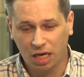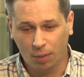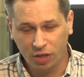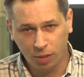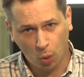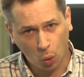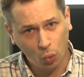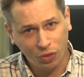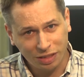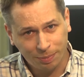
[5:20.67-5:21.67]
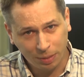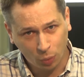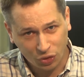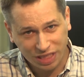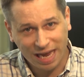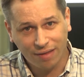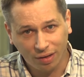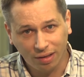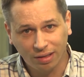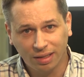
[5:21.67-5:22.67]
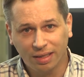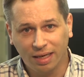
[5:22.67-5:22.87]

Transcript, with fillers: And when you put all these people together,